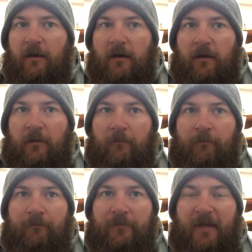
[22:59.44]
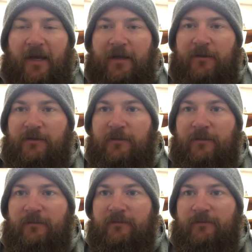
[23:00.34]
I used to
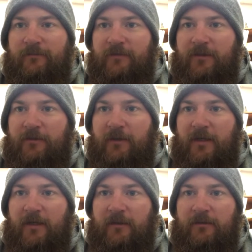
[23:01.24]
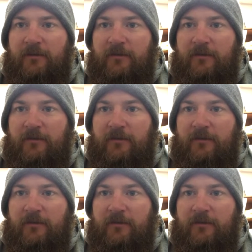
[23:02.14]
do